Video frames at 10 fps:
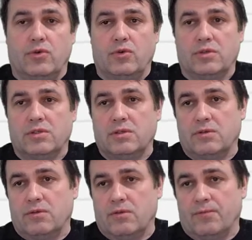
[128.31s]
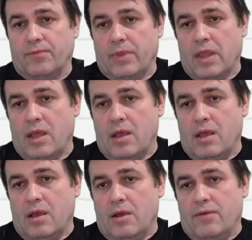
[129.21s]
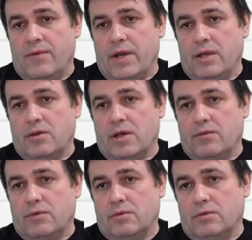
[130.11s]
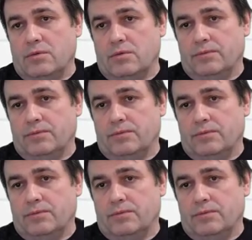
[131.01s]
course where you have to